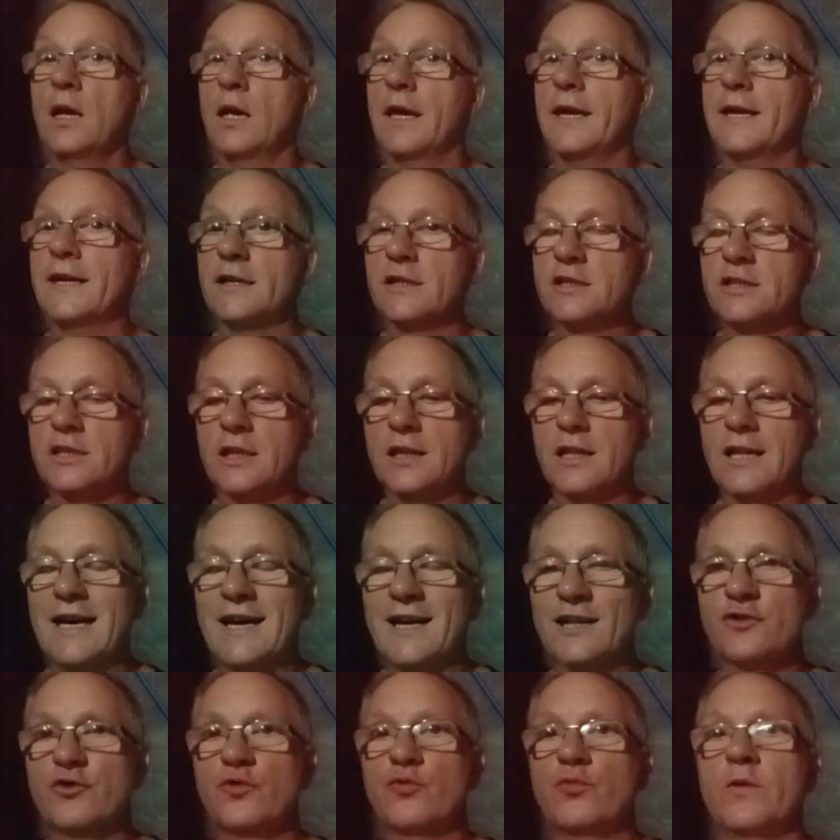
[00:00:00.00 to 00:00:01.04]
It's a
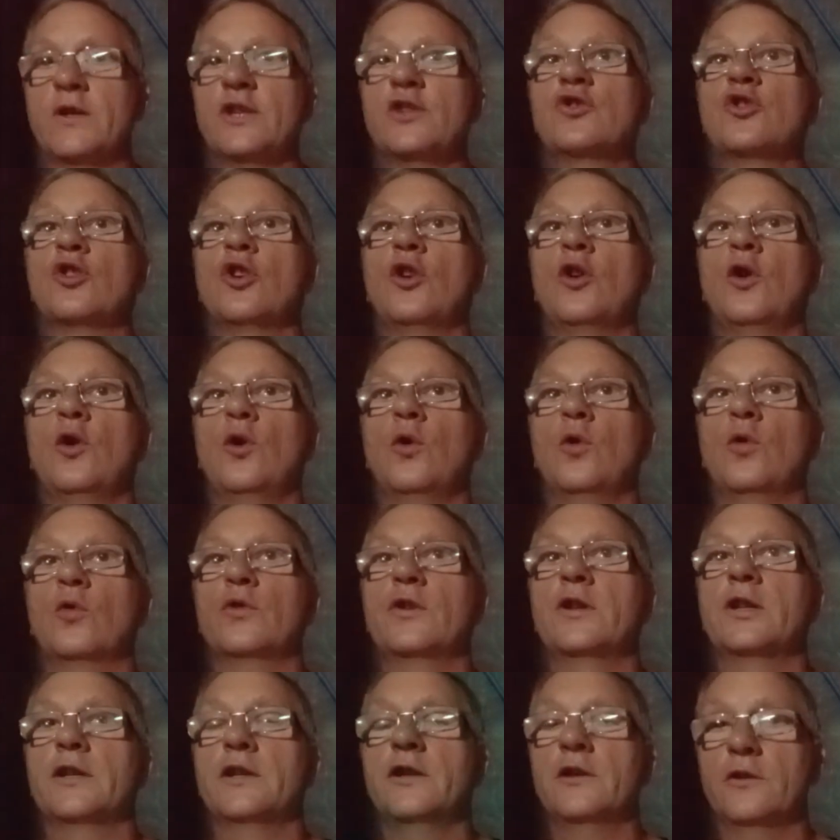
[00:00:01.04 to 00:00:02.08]
last
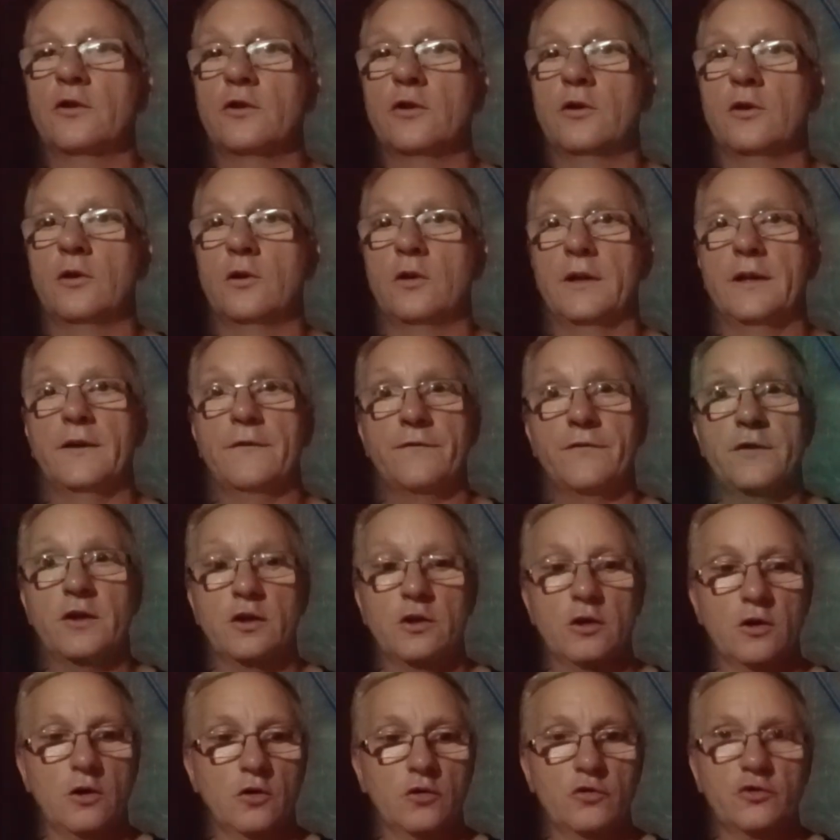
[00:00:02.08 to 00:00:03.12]
resort, you know. If the
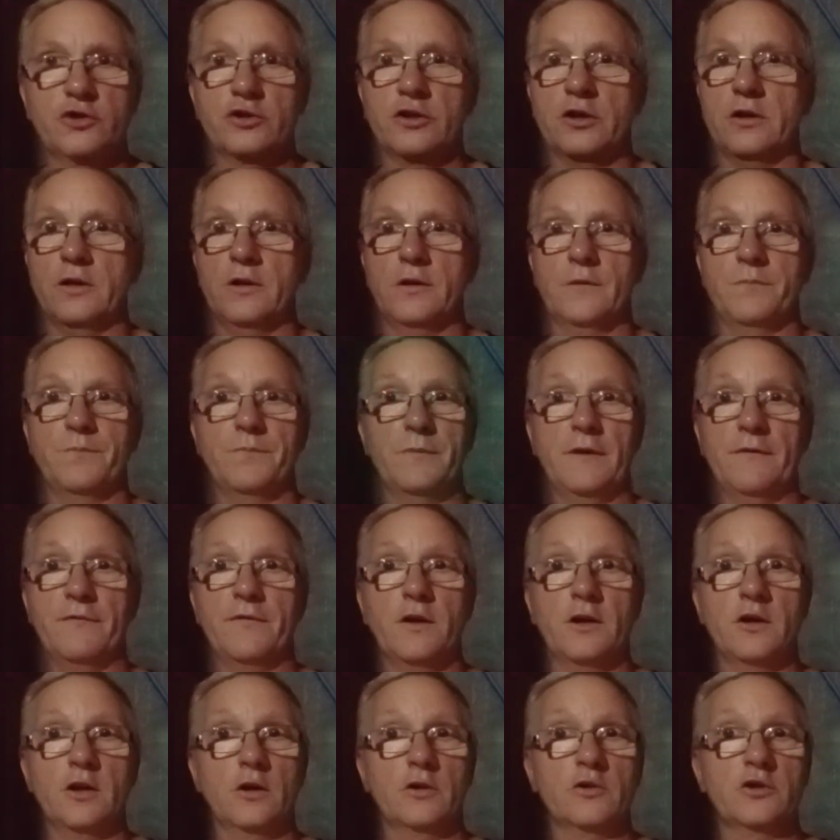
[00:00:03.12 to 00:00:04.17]
dogs are
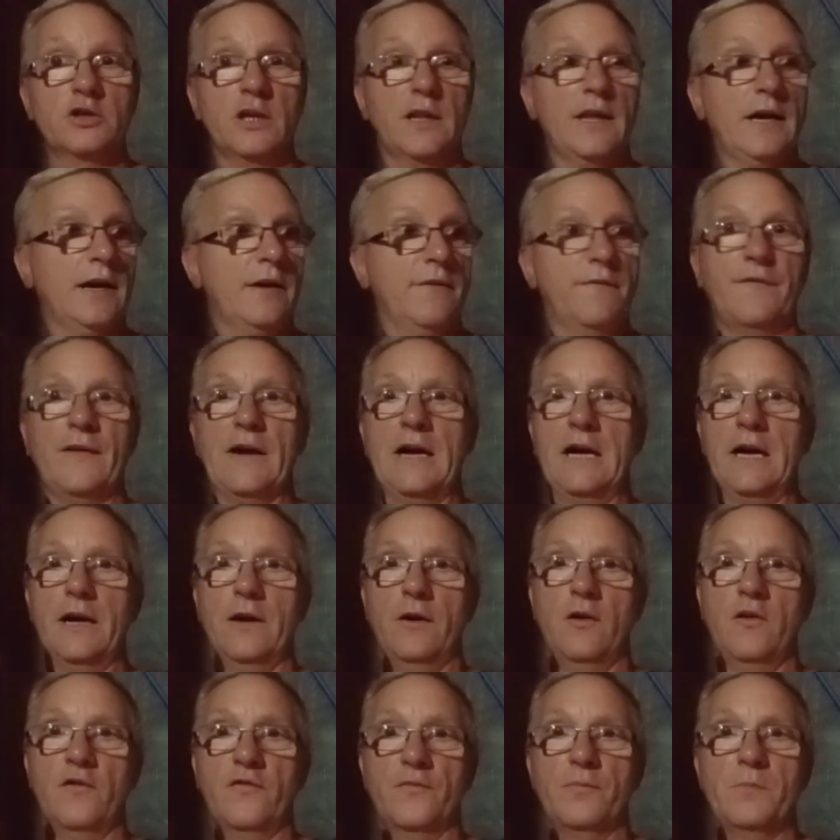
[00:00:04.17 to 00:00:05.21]
that far
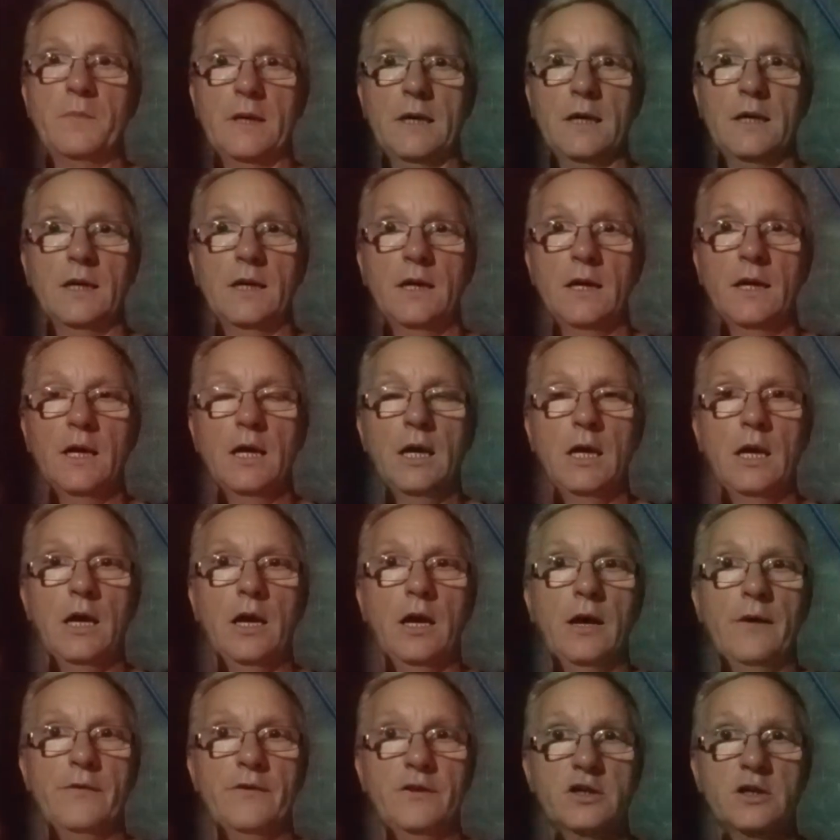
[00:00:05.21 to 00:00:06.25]
off me,
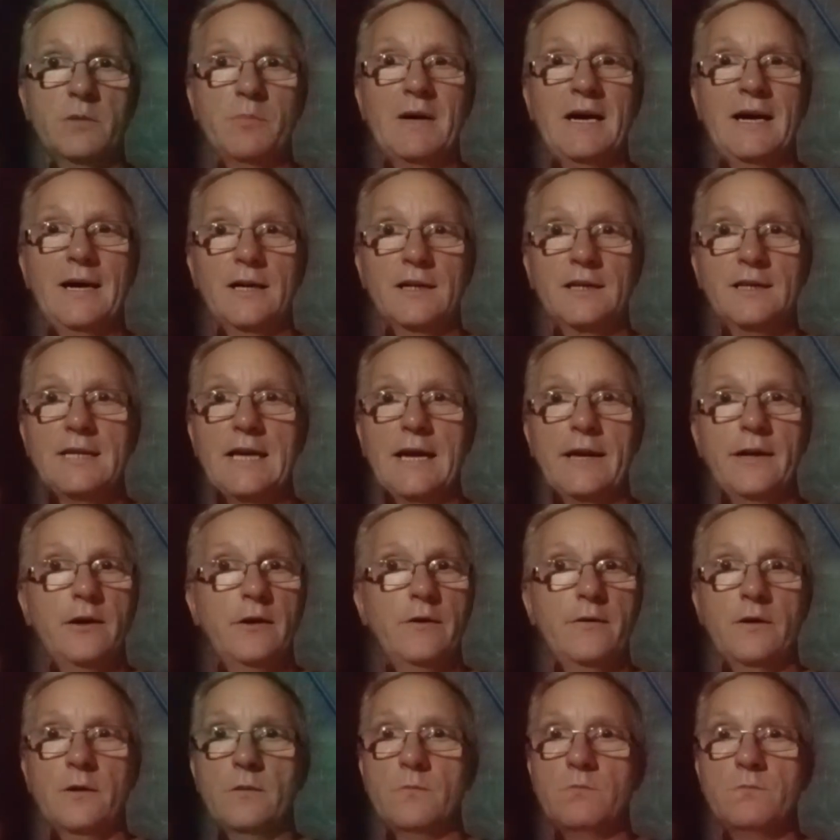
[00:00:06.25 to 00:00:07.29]
and there's about 10 of
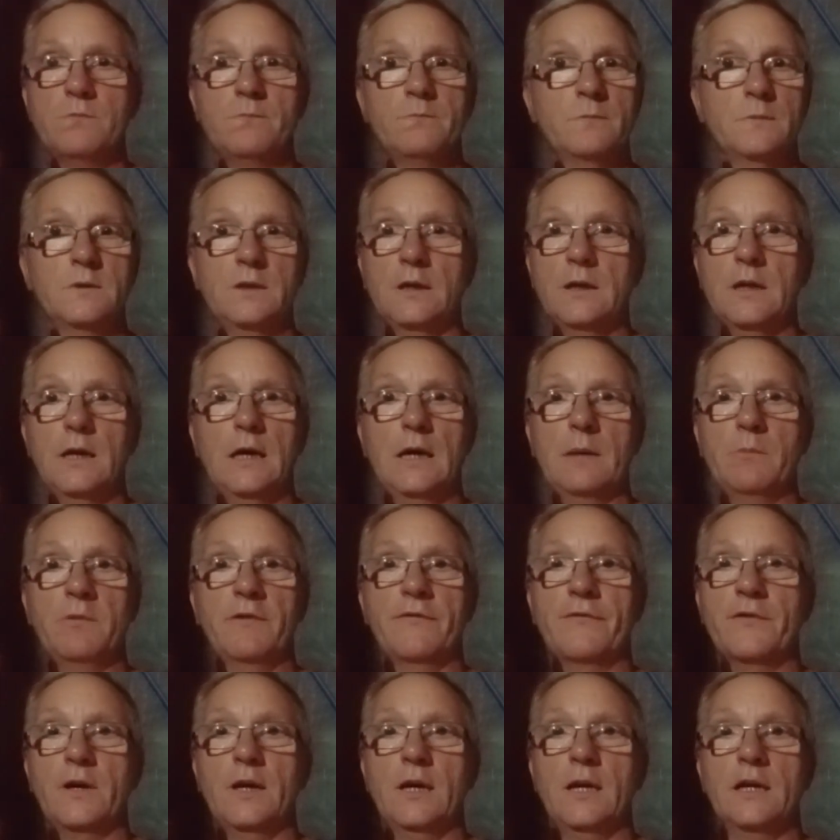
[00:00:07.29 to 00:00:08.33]
them, I'm
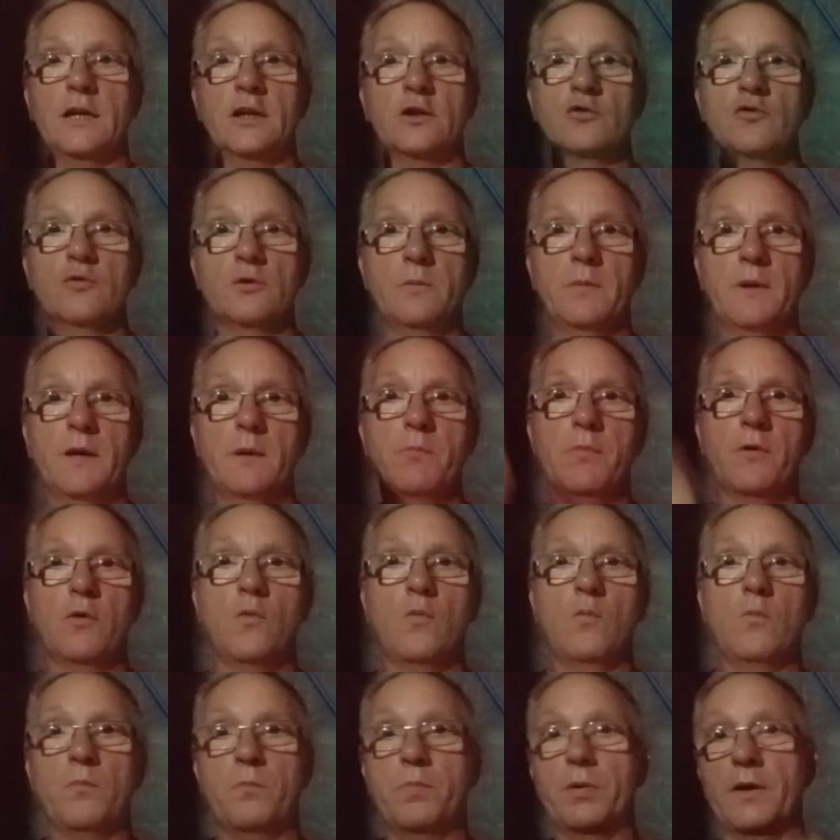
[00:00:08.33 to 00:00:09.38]
afraid it's going to be a
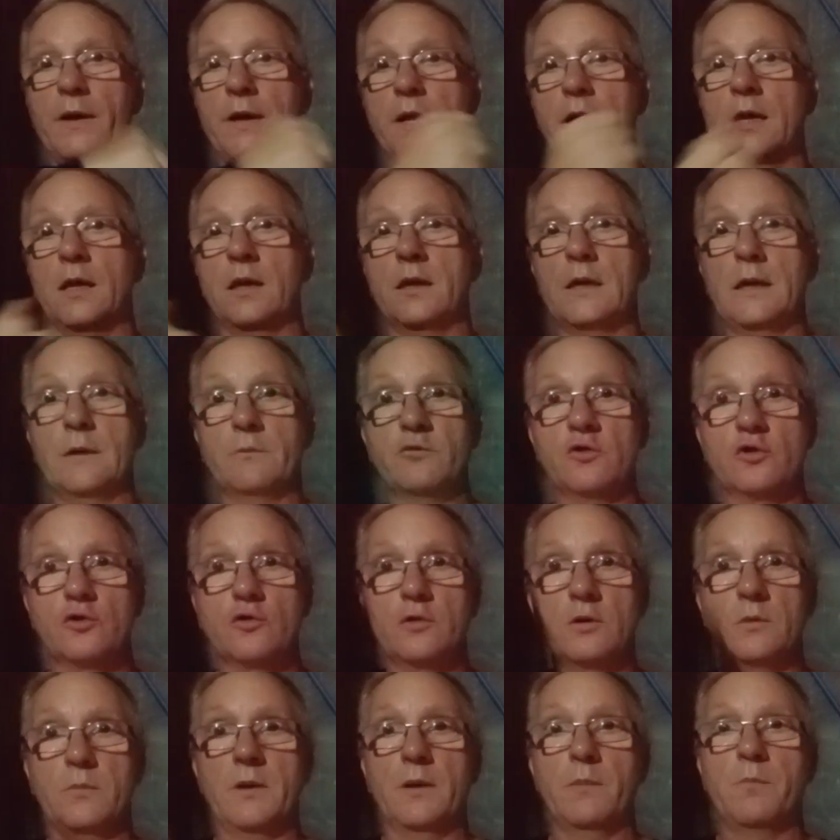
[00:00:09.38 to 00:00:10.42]
bump, and then I'm just
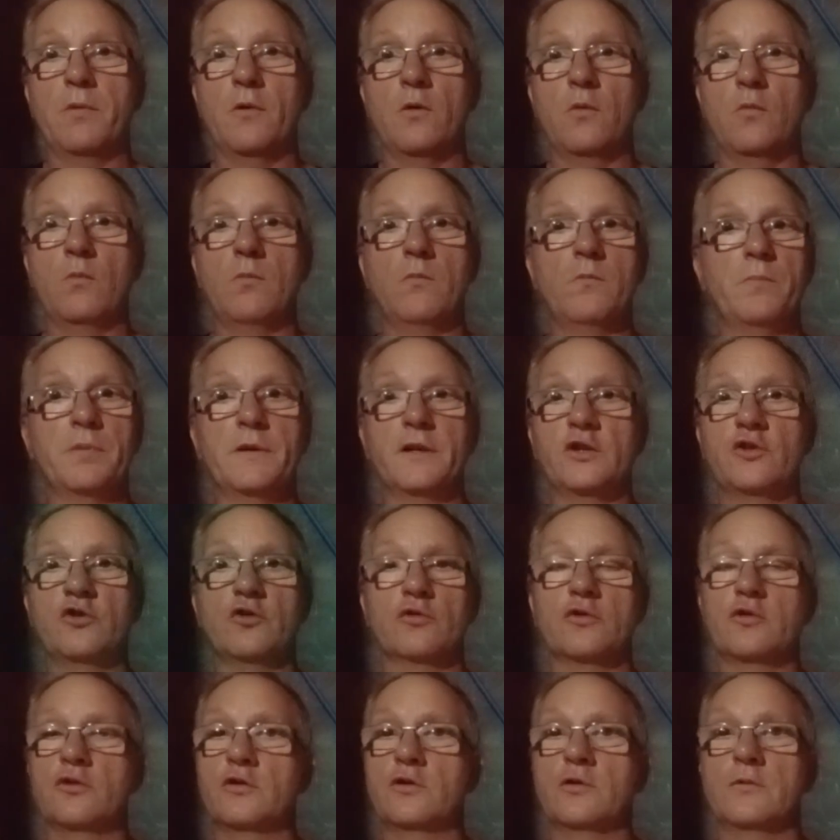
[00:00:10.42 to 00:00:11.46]
going to be a bump. It's
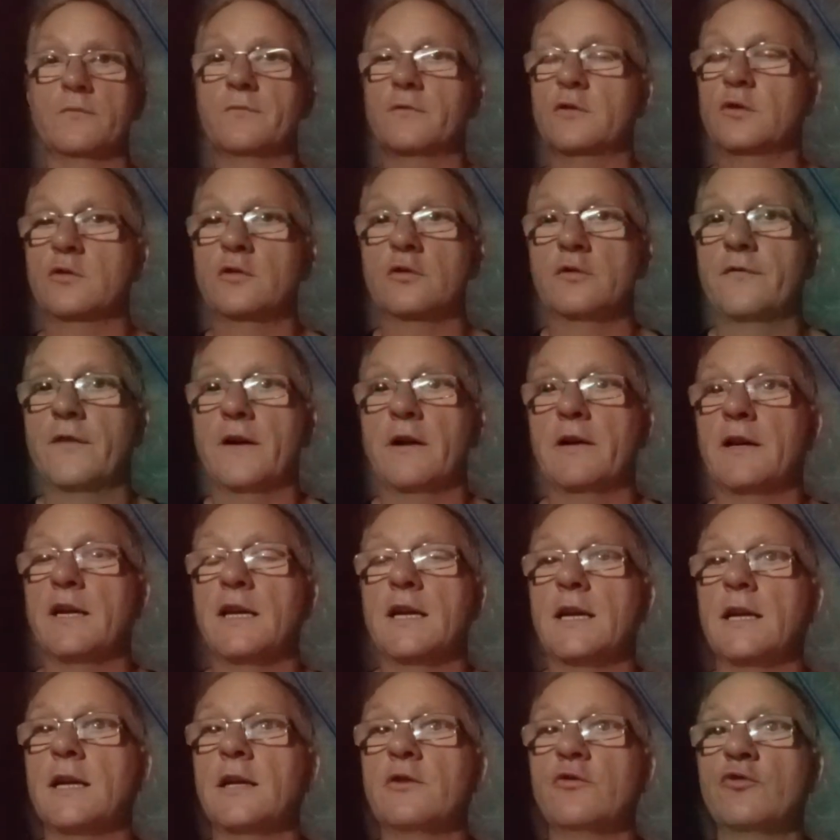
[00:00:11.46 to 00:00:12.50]
just very
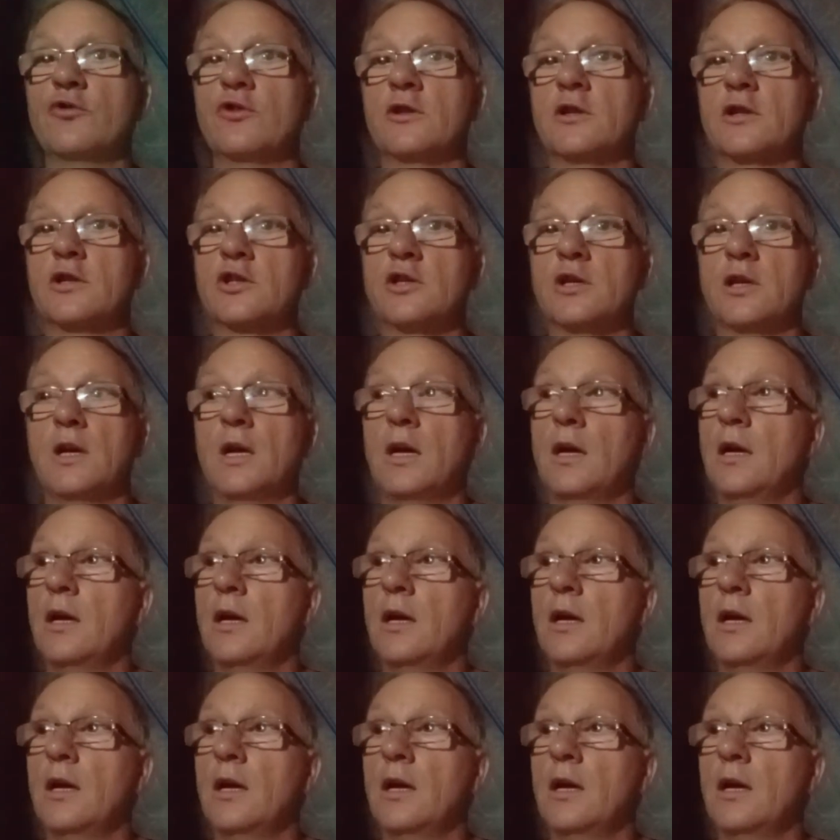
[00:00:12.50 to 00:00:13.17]
dangerous.